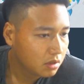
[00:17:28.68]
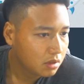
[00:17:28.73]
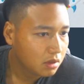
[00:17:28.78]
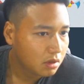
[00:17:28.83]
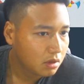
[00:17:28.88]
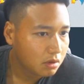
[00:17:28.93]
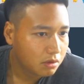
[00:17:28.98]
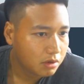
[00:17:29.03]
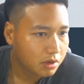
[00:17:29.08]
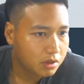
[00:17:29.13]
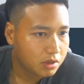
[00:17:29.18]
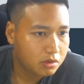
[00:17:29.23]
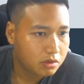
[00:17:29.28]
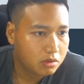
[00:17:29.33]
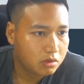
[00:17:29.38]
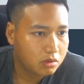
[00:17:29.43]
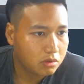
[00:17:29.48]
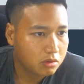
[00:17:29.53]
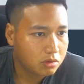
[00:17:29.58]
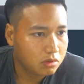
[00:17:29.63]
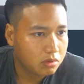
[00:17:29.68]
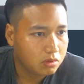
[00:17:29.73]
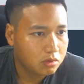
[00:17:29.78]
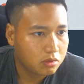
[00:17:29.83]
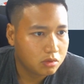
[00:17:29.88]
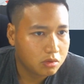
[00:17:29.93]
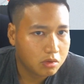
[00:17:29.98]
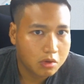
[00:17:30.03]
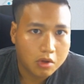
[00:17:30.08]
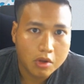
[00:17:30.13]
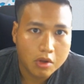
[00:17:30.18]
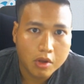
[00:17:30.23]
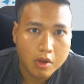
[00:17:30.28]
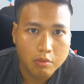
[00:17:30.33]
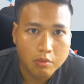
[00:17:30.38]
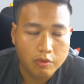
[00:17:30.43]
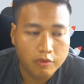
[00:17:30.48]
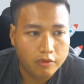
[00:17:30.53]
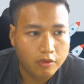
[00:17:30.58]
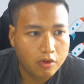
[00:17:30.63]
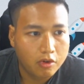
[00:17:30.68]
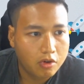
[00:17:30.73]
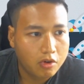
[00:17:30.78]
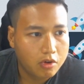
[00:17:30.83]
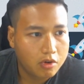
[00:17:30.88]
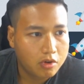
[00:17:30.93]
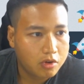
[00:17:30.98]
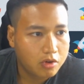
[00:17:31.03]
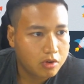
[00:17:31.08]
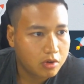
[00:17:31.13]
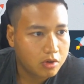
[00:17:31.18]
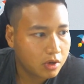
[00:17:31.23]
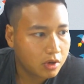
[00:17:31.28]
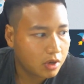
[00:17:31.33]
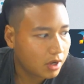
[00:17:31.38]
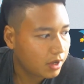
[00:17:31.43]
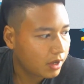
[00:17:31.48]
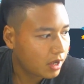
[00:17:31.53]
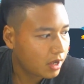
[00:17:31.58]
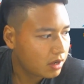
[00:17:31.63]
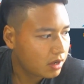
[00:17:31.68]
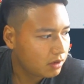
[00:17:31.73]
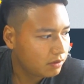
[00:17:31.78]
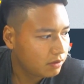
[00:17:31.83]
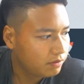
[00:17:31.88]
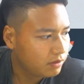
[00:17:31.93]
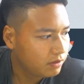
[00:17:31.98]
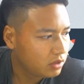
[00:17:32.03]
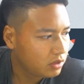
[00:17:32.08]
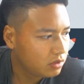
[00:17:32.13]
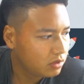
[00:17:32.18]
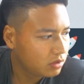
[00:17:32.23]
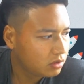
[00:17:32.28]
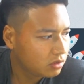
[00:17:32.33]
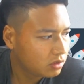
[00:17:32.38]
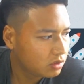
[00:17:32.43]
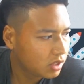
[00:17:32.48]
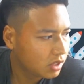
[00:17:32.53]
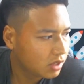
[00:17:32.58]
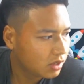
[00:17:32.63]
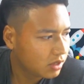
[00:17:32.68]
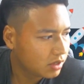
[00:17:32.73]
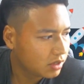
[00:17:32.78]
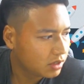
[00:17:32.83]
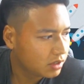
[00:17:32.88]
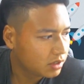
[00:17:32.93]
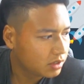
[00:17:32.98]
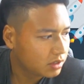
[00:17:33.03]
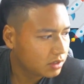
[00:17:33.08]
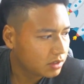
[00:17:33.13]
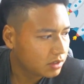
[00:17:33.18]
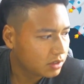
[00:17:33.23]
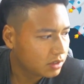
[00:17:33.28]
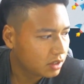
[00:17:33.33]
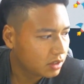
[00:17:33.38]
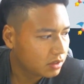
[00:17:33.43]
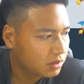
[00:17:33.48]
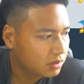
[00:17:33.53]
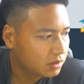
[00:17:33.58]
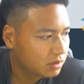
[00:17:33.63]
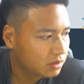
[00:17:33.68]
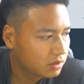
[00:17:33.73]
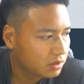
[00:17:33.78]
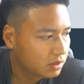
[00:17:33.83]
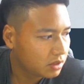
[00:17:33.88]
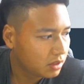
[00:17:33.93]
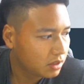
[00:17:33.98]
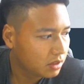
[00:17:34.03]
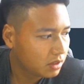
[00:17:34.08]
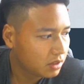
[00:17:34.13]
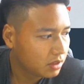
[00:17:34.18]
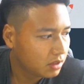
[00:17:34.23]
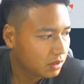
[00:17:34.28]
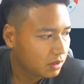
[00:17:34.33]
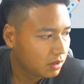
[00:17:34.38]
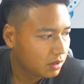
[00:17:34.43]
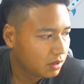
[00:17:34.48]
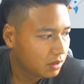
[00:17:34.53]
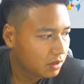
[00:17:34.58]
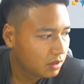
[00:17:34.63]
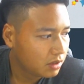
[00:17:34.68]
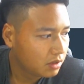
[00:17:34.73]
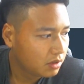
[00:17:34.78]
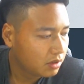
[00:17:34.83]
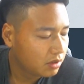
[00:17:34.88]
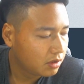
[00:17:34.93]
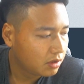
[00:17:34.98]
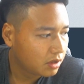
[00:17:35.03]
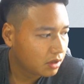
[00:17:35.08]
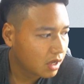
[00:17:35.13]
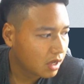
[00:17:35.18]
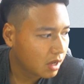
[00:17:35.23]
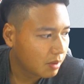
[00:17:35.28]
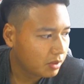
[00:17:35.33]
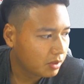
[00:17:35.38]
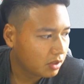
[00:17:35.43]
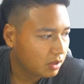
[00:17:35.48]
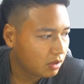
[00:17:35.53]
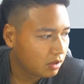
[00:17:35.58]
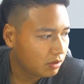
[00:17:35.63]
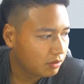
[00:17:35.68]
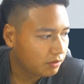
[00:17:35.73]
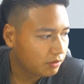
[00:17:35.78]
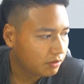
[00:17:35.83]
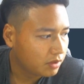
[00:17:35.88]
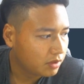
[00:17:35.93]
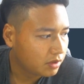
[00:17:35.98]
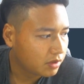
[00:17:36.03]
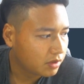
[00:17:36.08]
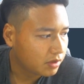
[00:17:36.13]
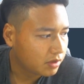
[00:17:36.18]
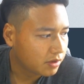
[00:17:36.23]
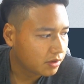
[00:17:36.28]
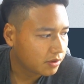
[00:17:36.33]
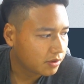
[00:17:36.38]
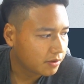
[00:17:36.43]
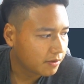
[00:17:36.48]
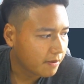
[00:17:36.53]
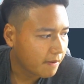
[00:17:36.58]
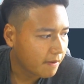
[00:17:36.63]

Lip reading: alright, so before I end the video, it's just a couple of